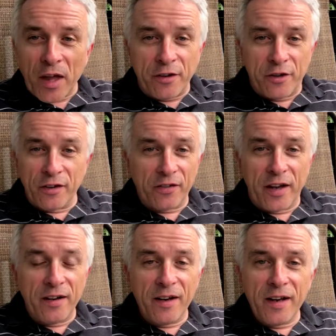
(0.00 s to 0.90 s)
just
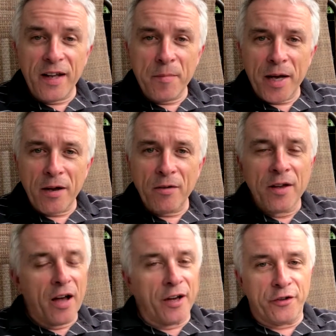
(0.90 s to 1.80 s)
send in an email
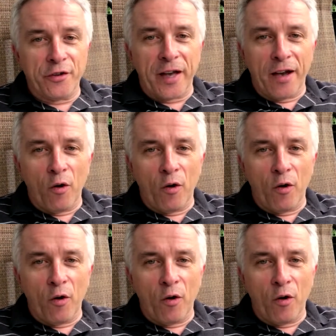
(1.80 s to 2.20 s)
and you get